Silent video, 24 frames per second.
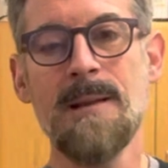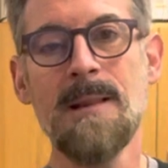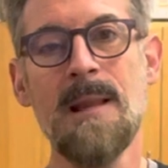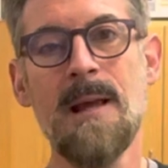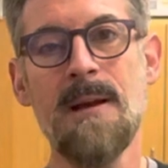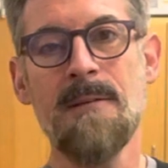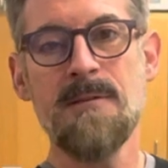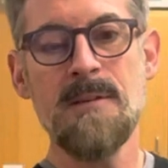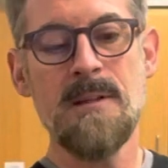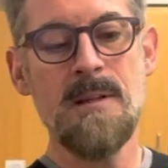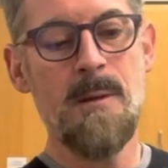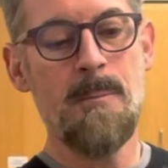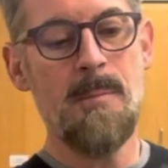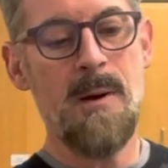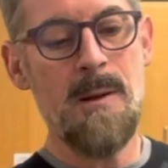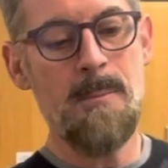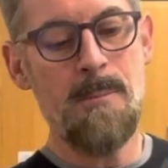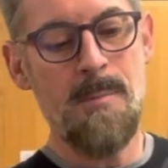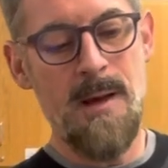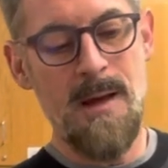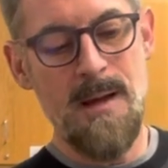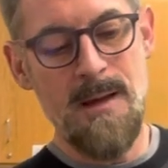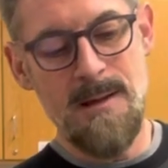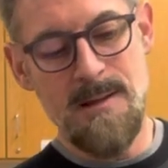left in the
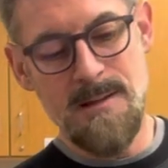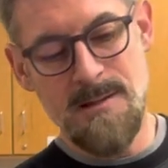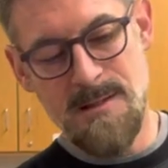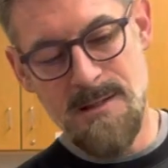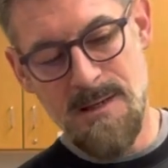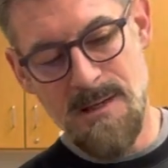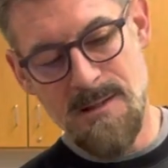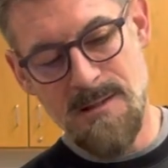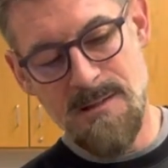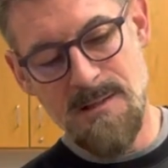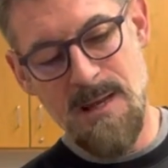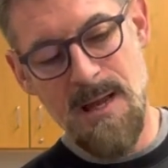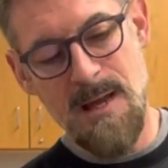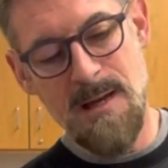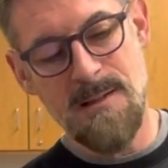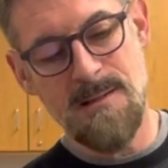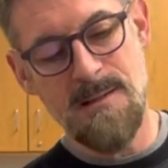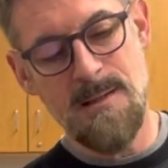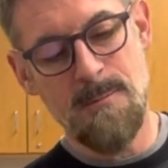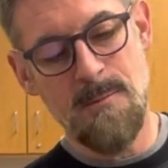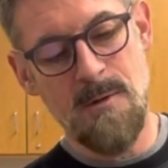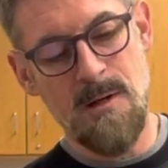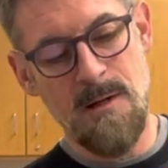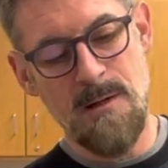pipette is the exact
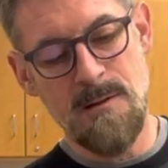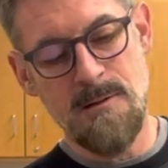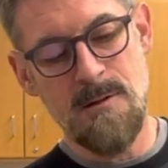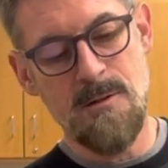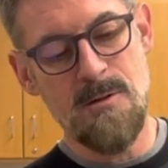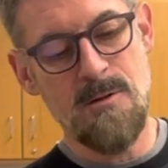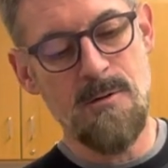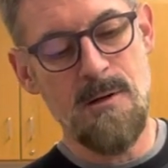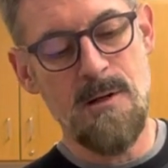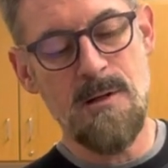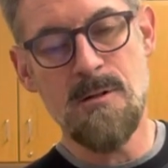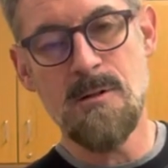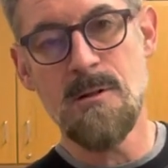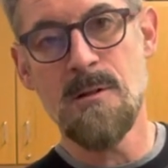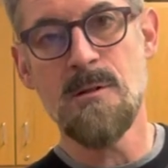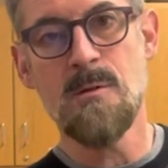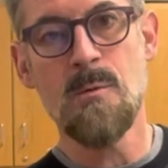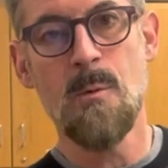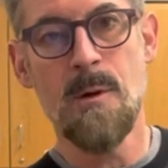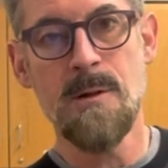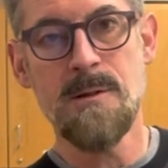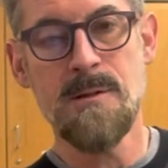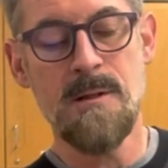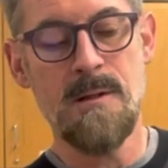same concentration as
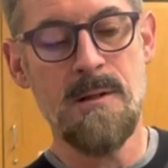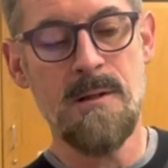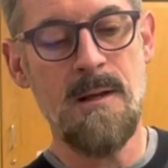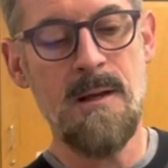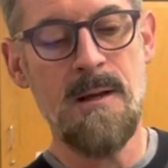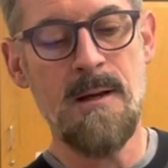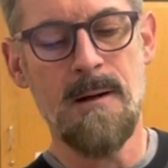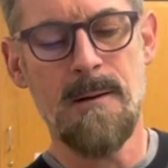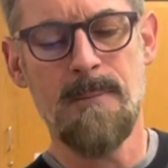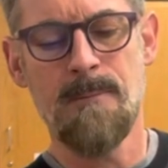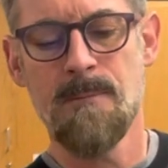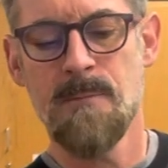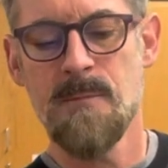what's in here.